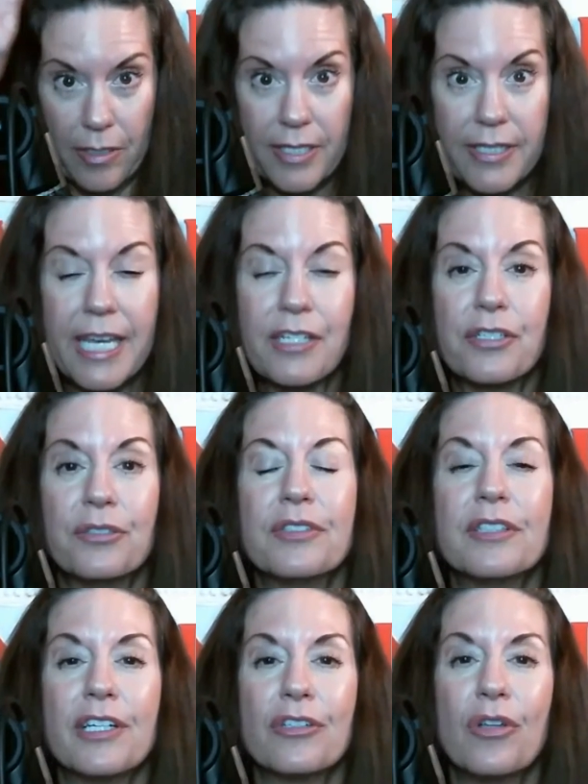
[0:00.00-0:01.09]

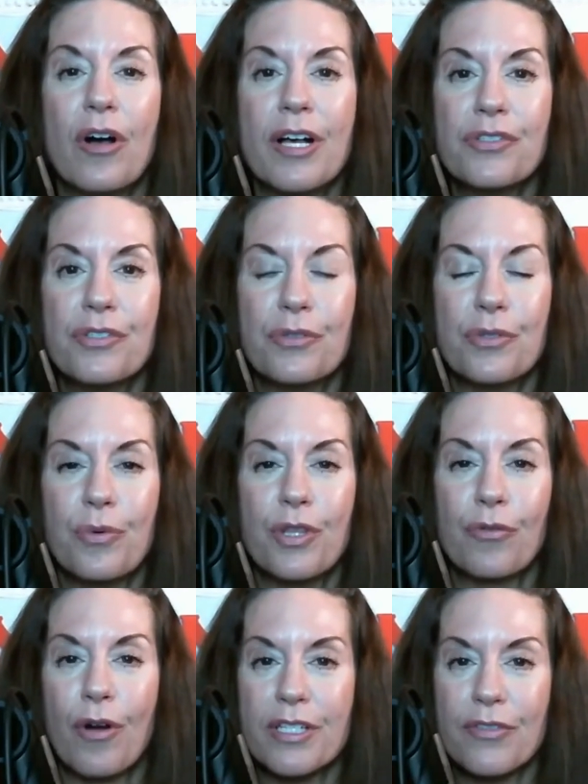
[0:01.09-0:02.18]
settled their lawsuit
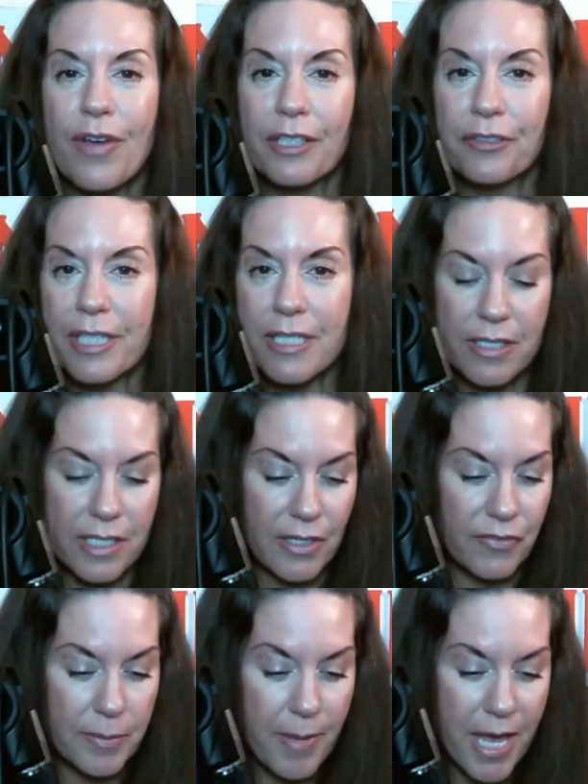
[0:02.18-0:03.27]
with Ross Valory and
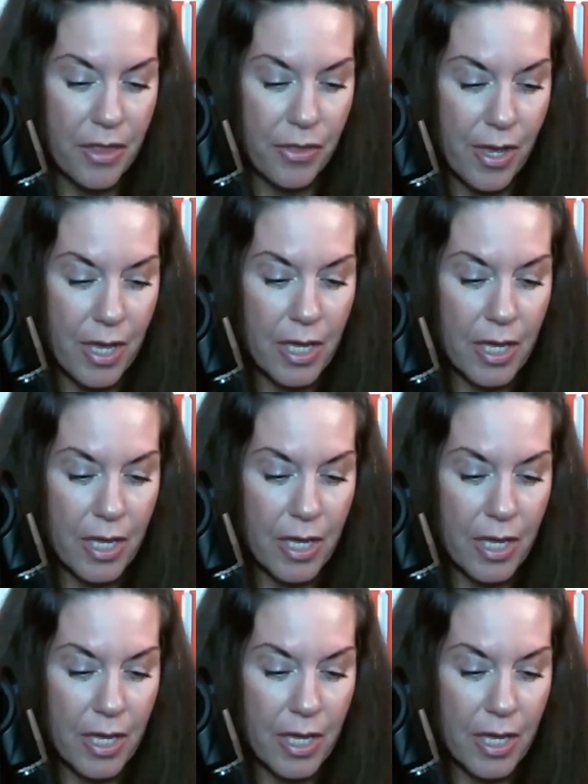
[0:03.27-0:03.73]
Steve Smith,